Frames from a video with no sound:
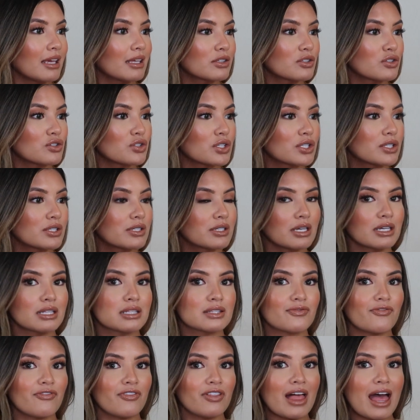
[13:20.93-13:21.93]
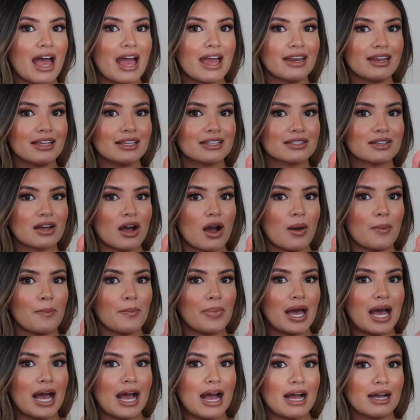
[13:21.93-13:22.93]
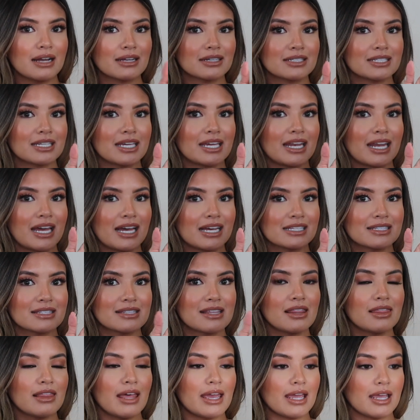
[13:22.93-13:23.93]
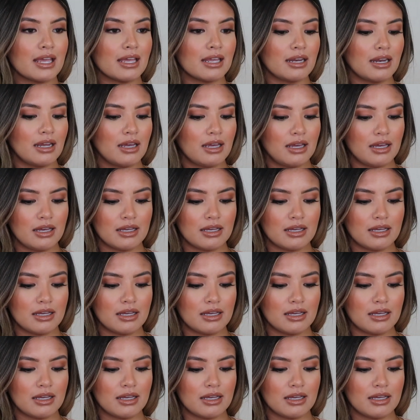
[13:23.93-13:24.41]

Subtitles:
It's just, it's flat, it's compact, it has the light.